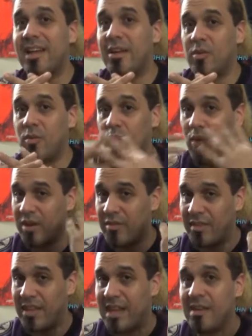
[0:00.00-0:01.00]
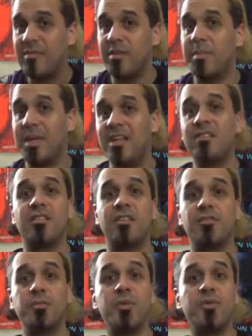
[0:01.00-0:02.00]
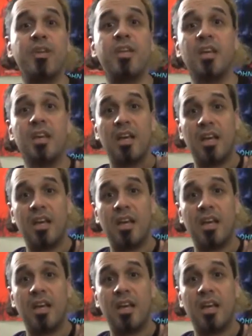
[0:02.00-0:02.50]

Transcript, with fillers: And one of the MVPs of this movie